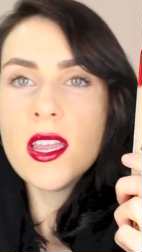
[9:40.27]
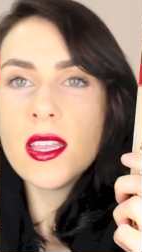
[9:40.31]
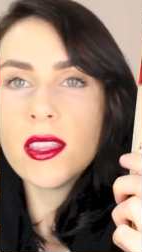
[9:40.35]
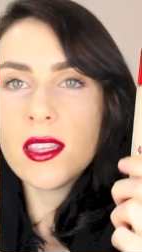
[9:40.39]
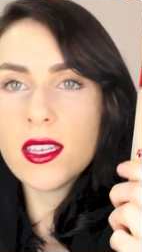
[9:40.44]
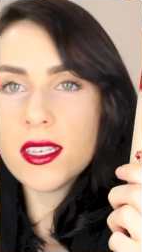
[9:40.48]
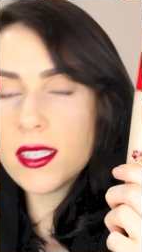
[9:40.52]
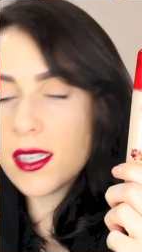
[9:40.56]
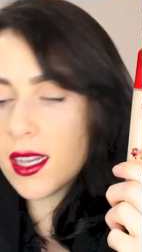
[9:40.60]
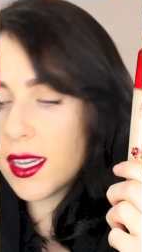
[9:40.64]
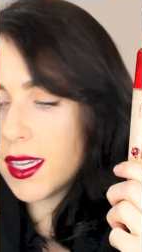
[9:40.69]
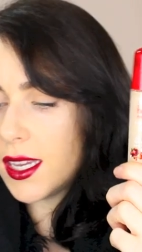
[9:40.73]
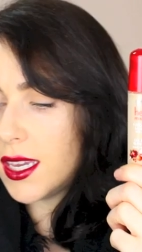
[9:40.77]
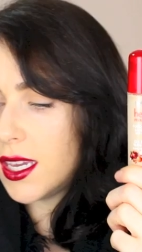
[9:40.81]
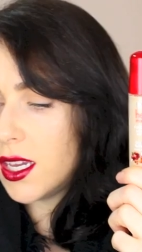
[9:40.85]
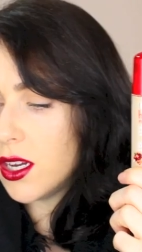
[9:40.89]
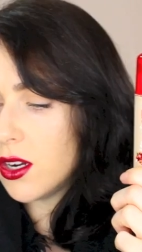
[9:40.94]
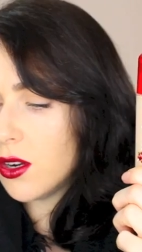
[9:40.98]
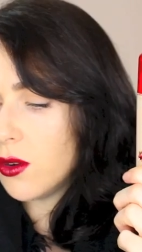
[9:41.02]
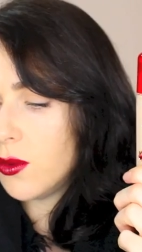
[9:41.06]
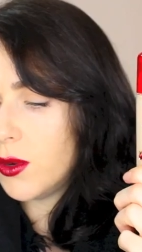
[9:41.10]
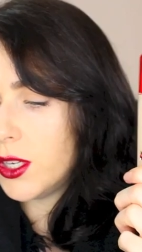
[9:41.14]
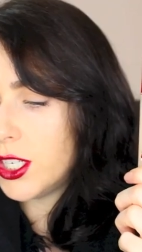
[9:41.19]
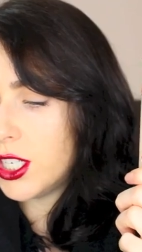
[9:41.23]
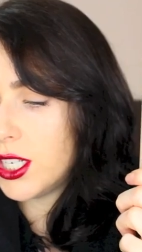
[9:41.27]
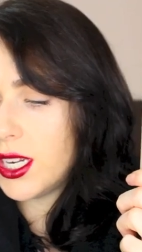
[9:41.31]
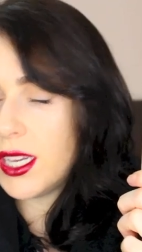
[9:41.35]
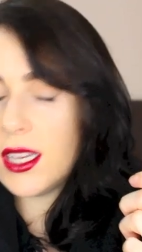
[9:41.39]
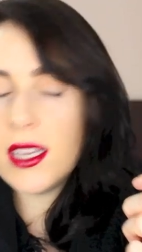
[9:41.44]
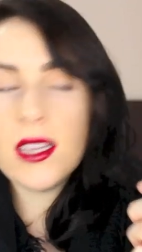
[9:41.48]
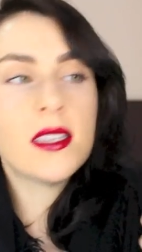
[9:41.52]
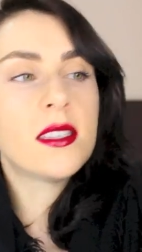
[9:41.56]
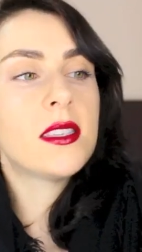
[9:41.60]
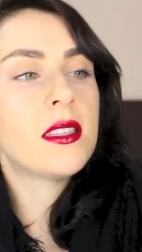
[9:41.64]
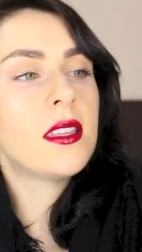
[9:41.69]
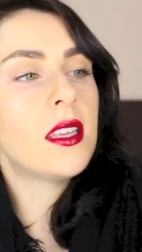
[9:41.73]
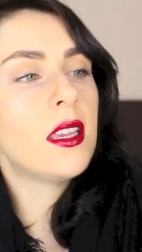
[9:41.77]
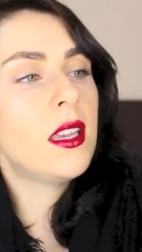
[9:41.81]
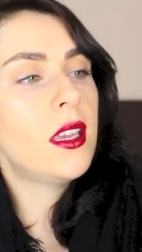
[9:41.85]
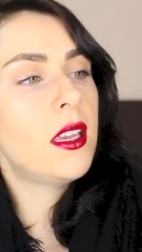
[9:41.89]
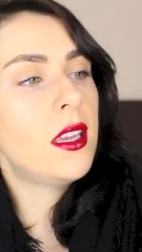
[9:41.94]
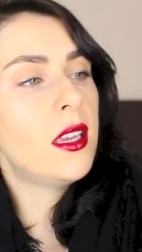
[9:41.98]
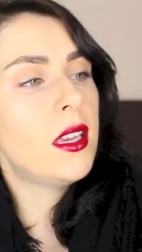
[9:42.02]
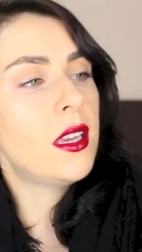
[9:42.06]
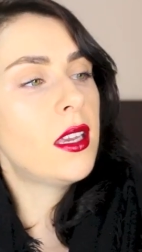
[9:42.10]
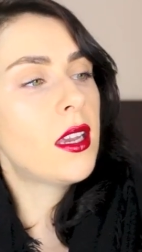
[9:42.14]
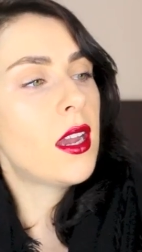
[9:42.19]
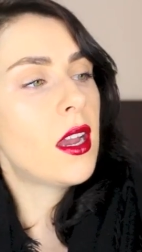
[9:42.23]
This guy here, which is
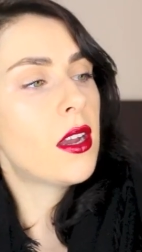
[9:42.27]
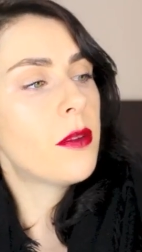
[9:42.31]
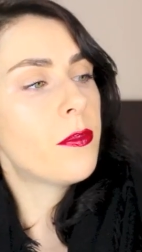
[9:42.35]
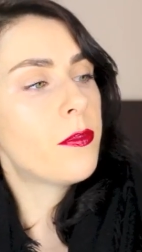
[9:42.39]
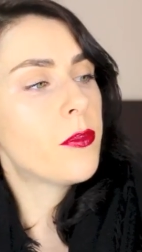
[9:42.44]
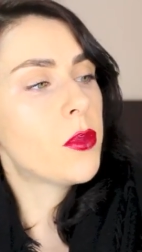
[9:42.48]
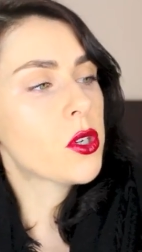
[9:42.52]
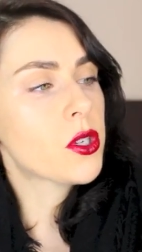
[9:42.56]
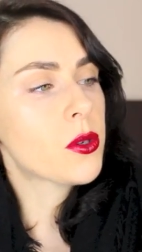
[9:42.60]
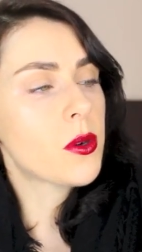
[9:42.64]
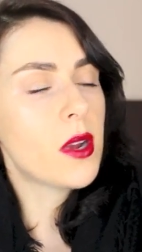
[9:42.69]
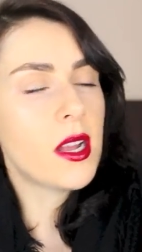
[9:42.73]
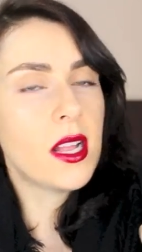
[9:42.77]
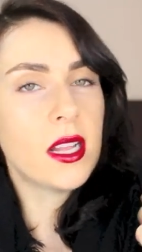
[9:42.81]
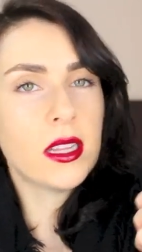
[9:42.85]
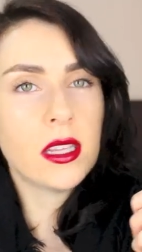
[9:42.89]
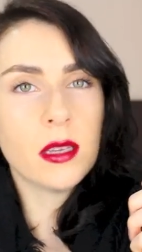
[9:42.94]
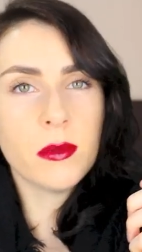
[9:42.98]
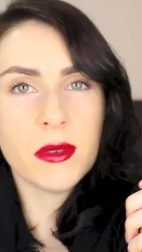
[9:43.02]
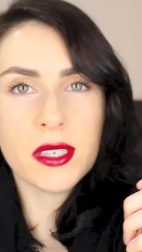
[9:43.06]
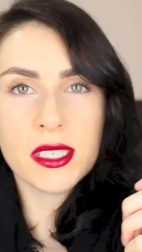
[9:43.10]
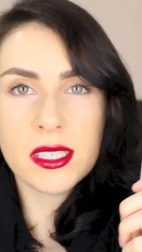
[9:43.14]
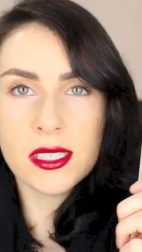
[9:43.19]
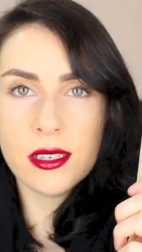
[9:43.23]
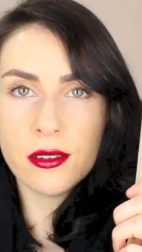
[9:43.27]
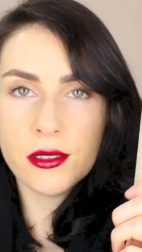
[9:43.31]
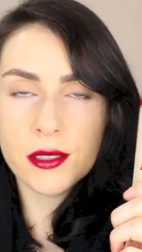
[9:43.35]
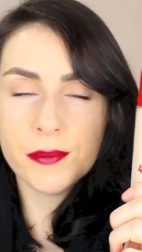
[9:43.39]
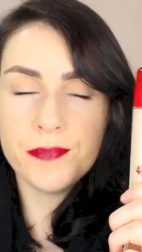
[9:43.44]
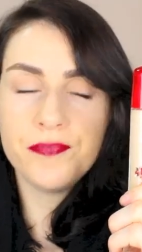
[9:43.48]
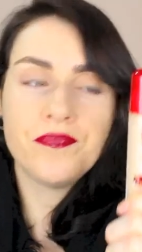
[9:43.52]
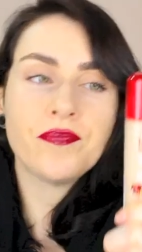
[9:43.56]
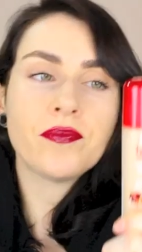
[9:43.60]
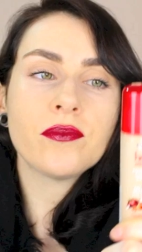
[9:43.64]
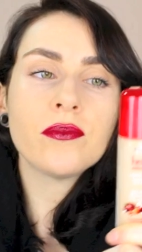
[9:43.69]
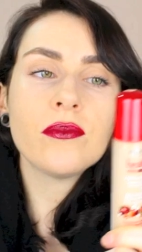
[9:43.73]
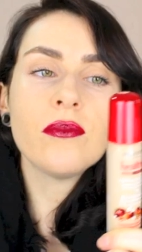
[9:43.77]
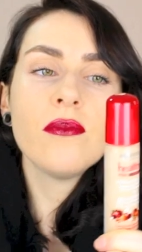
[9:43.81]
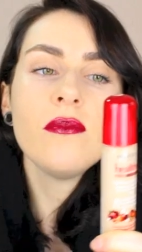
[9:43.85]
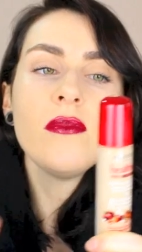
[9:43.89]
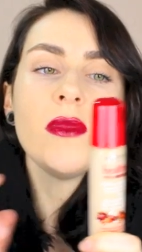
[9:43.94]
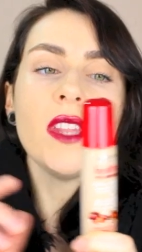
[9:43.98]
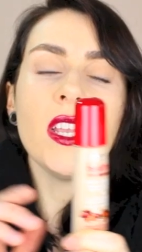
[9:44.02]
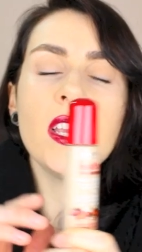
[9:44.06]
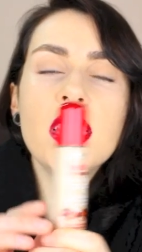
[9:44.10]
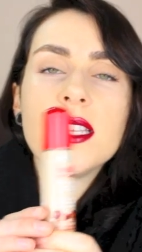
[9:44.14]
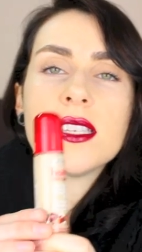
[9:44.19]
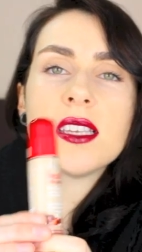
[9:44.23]
the Bourjois Healthy Mix Serum,
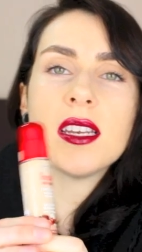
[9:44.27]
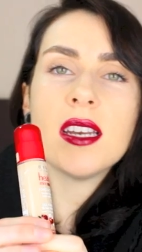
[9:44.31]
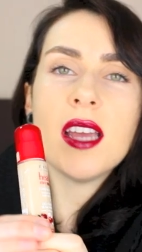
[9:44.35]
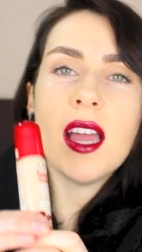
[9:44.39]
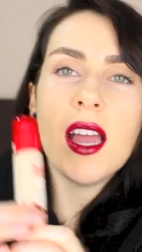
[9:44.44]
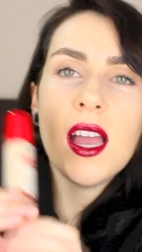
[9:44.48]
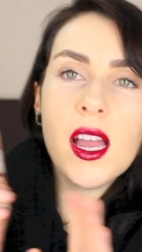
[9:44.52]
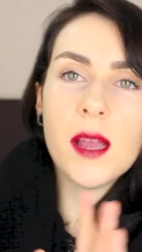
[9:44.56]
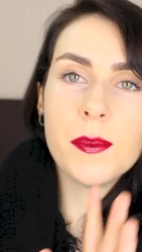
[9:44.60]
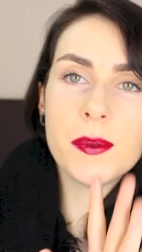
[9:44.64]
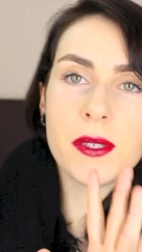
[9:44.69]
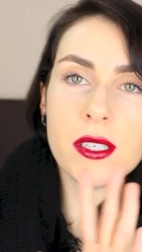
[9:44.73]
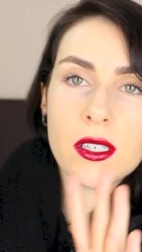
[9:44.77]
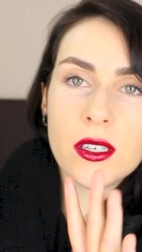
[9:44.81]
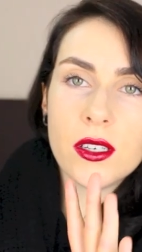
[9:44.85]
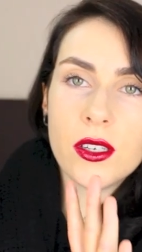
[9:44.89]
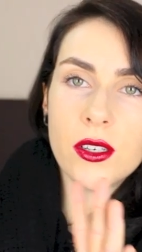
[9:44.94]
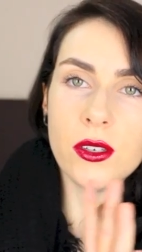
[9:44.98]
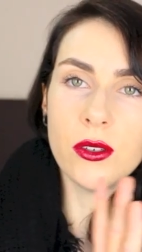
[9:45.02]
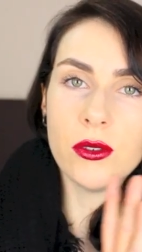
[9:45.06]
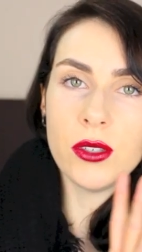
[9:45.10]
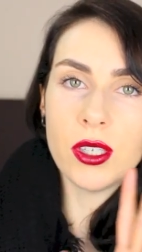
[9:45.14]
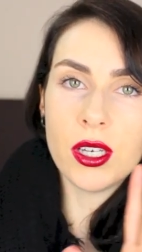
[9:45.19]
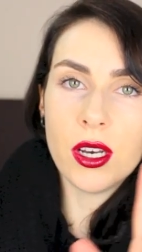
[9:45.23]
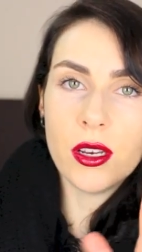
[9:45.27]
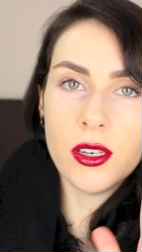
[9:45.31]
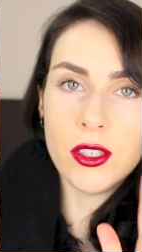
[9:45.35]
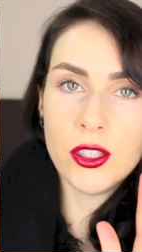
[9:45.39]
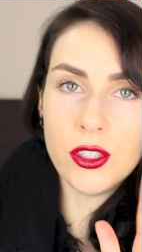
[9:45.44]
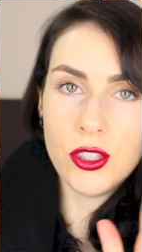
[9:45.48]
is an absolute